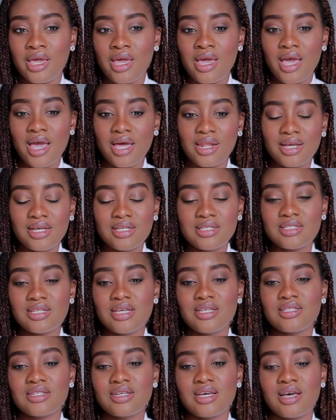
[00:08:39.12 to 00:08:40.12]
And I
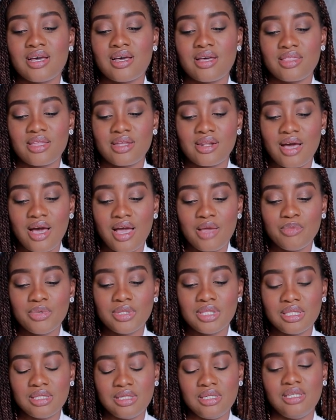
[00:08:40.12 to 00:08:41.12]
said to her that I
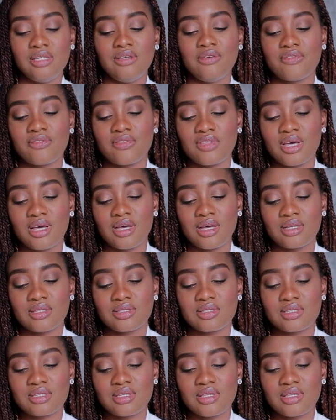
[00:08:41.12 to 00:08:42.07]
believe that